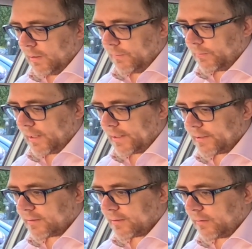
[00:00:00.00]
But let's
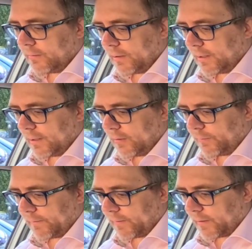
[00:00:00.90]
just do a little
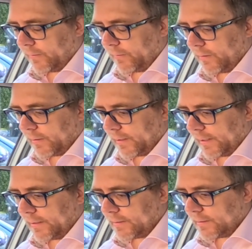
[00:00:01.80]
bit of recording on
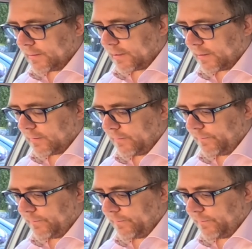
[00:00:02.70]
this. So,